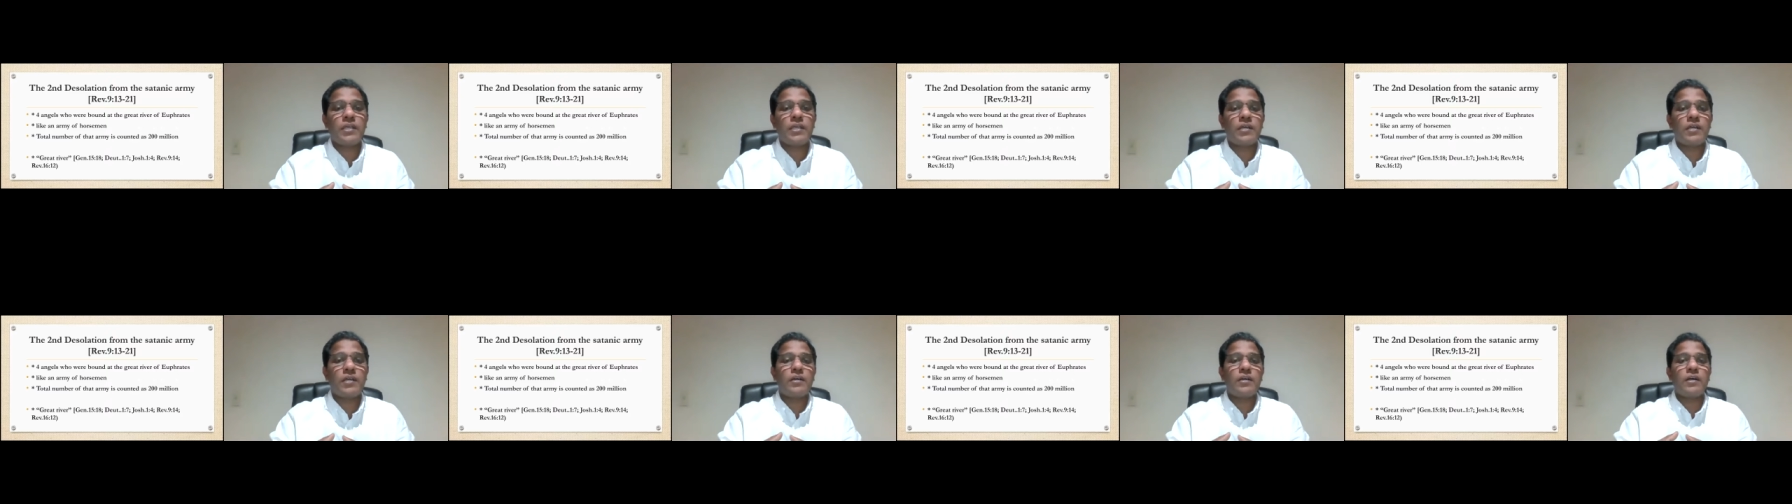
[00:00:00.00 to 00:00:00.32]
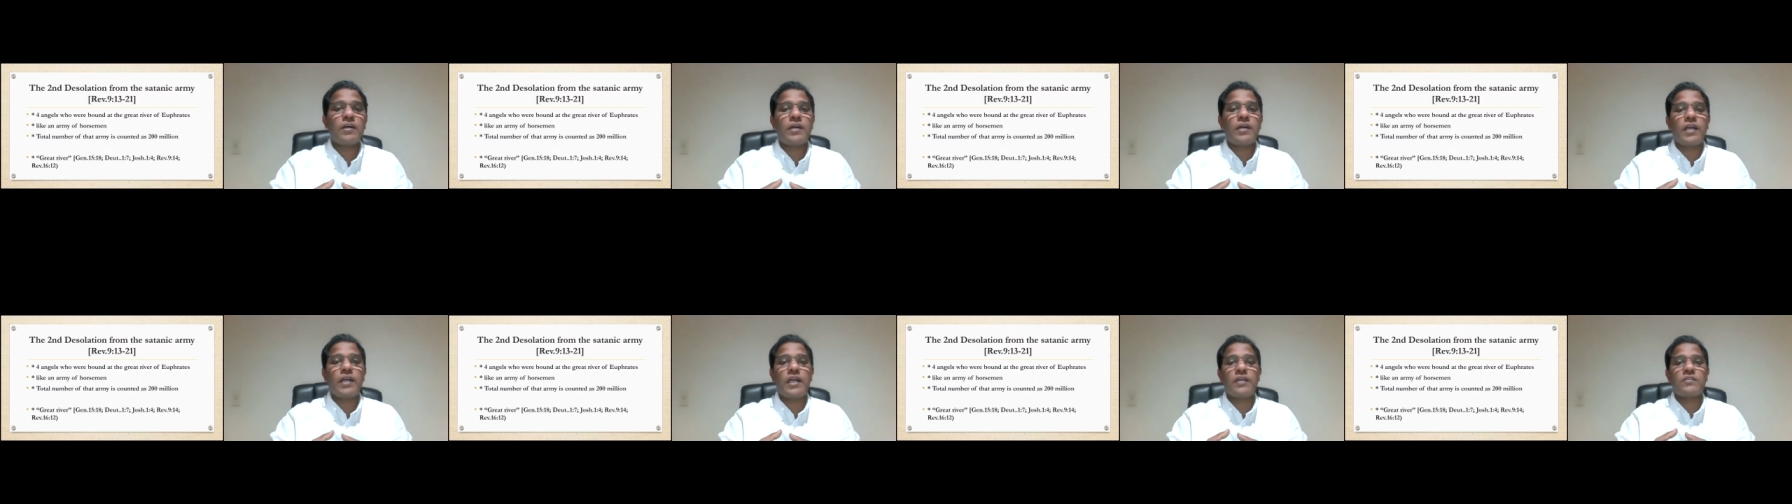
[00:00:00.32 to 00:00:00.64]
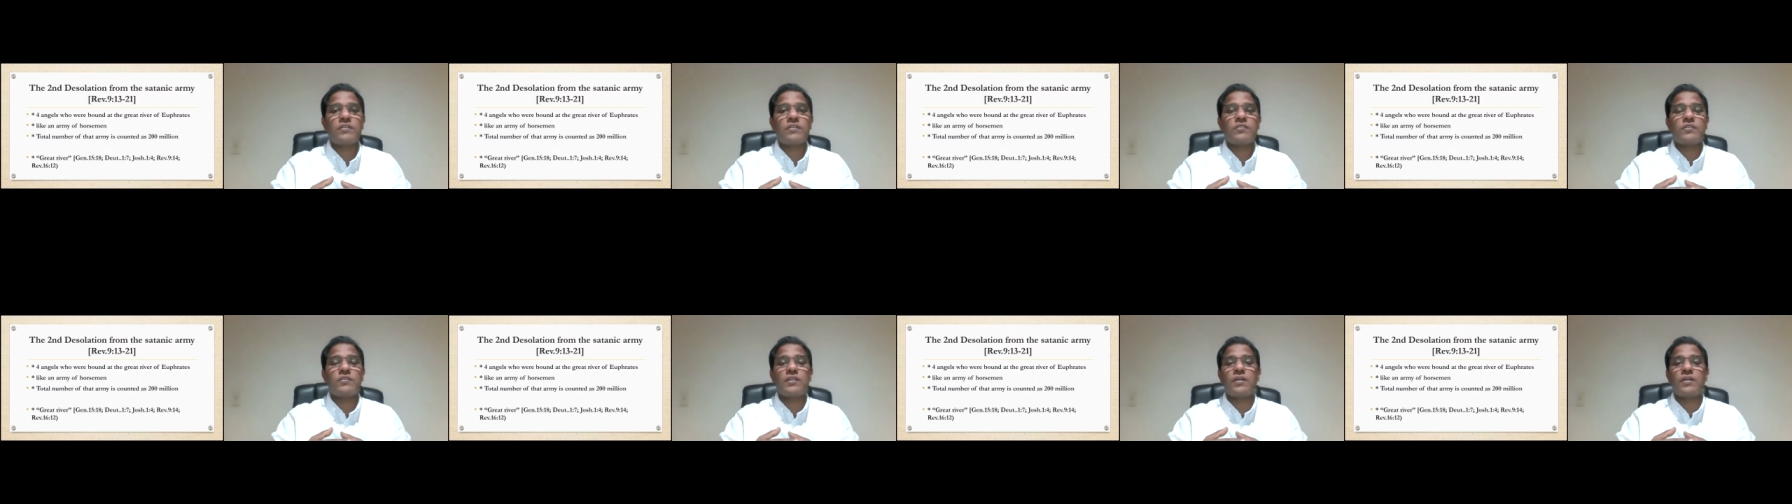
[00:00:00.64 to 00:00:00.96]
uh,
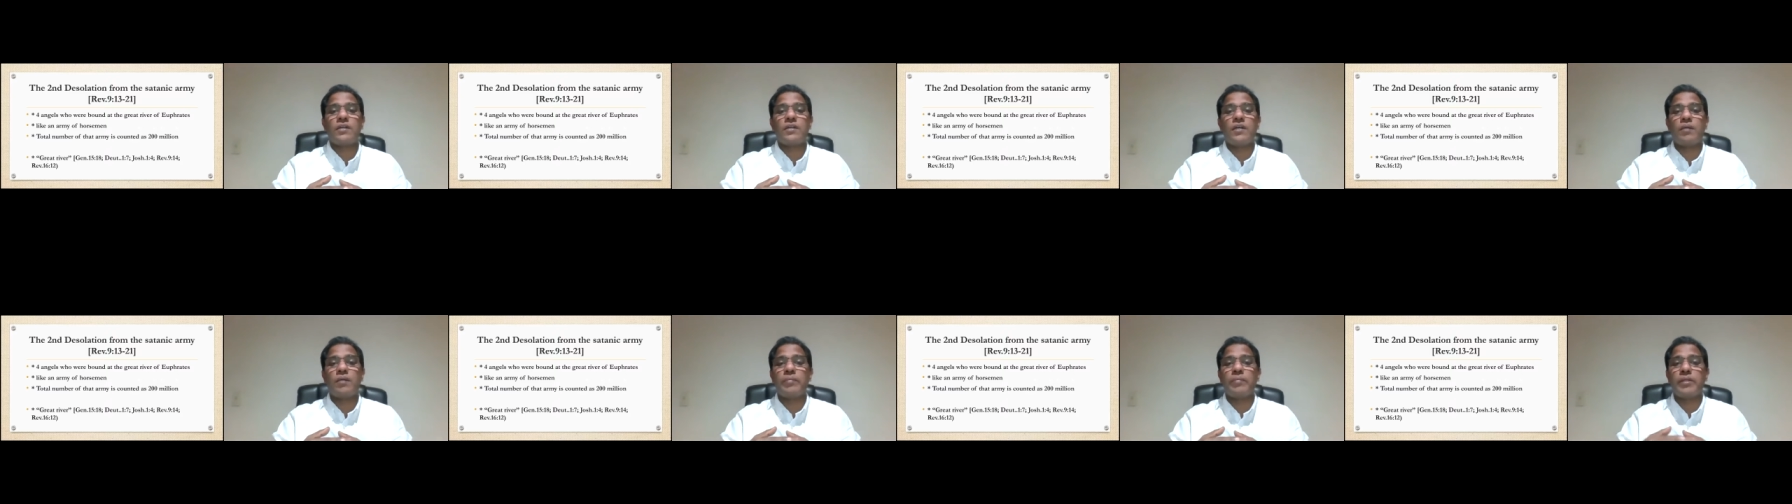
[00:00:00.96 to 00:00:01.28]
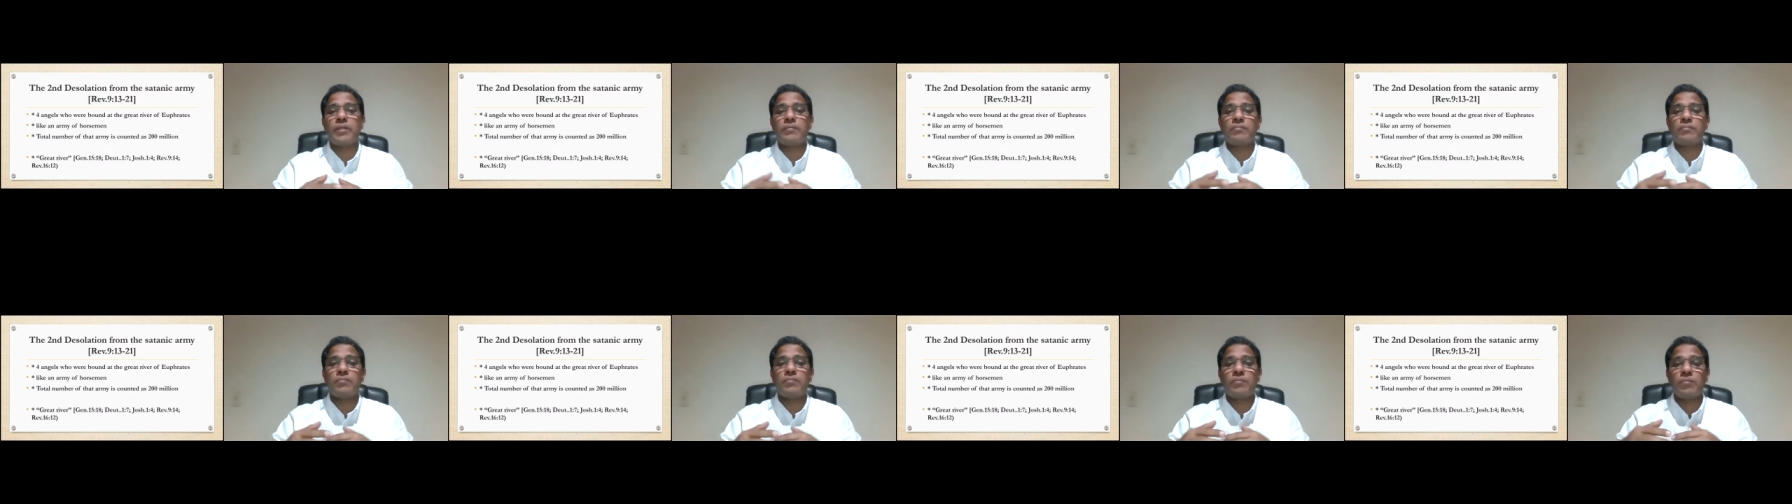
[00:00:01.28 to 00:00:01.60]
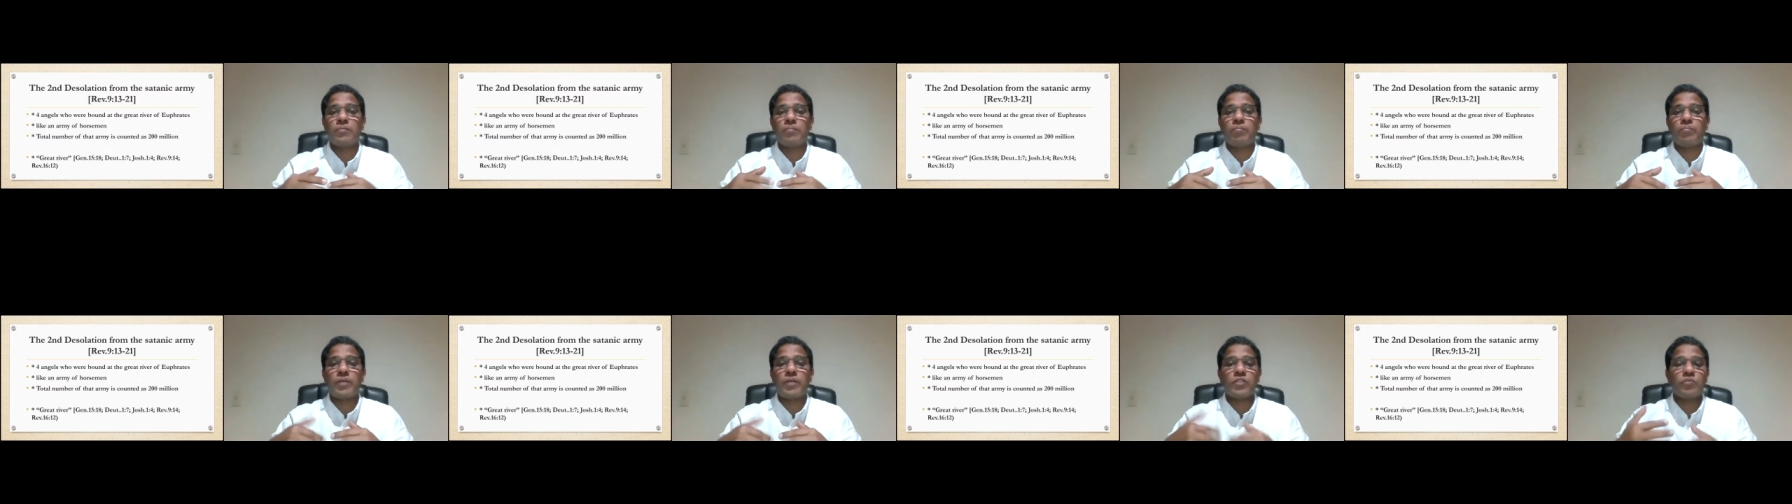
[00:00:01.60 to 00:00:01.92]
has uh, I mean
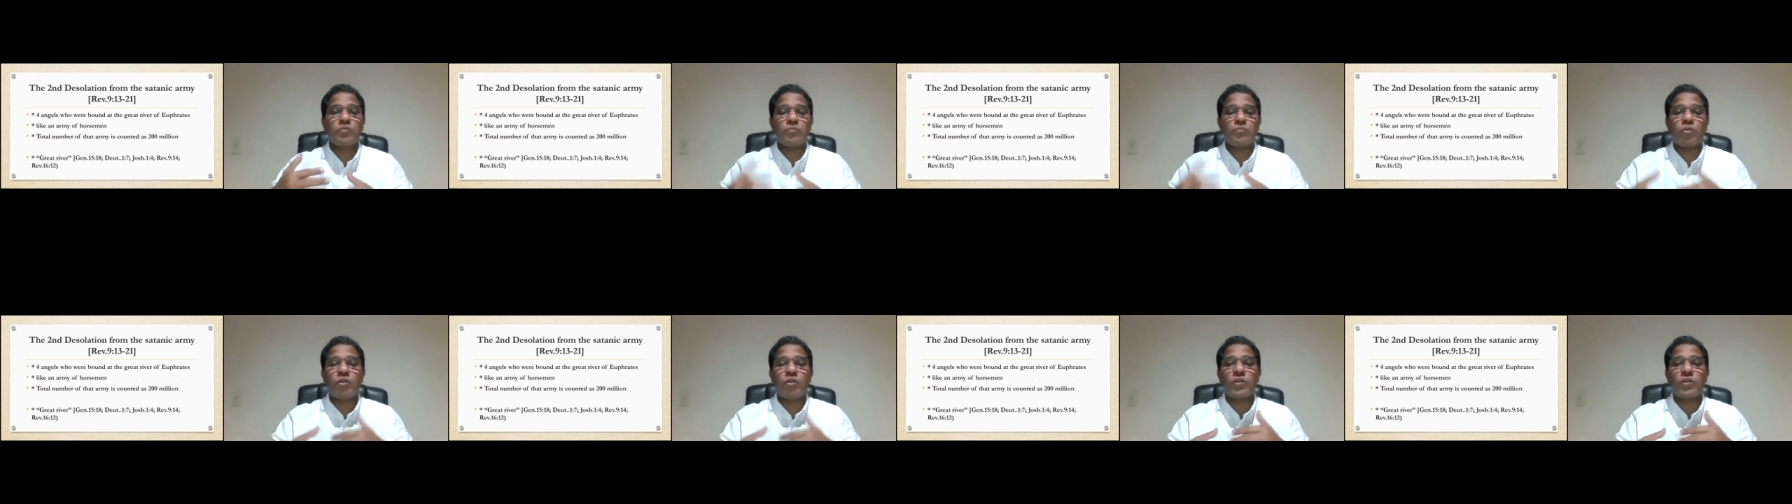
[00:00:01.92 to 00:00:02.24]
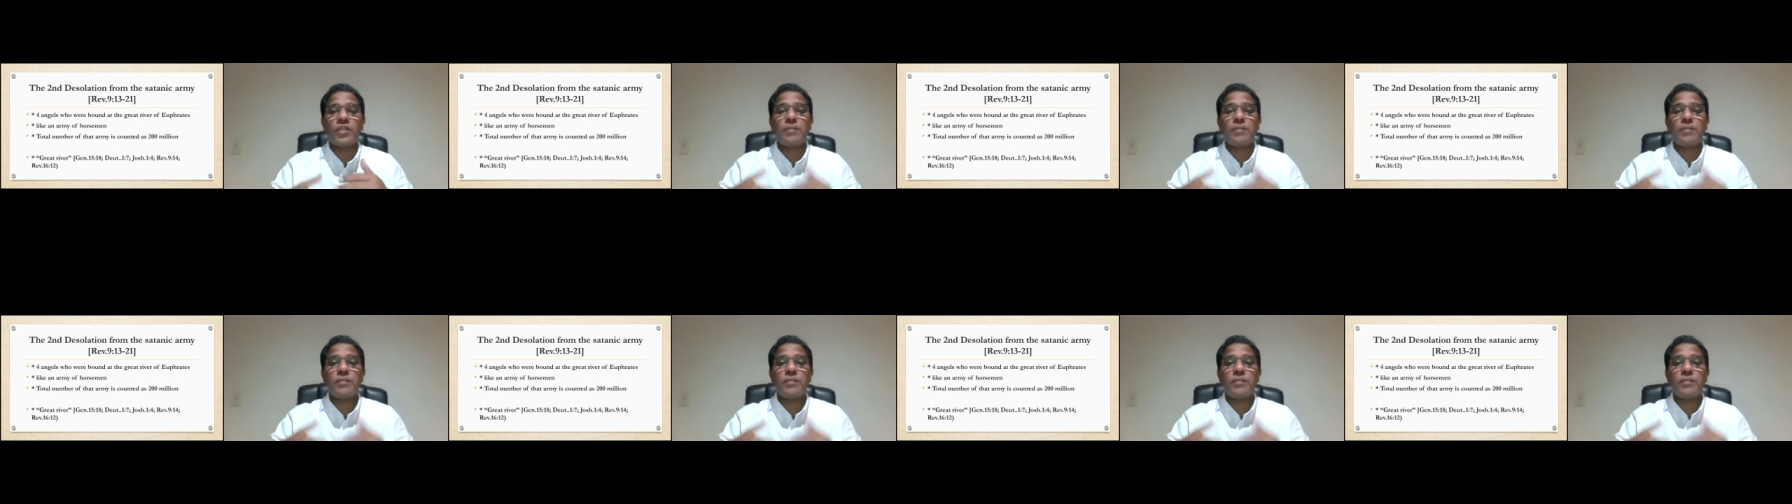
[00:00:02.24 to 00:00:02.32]
much more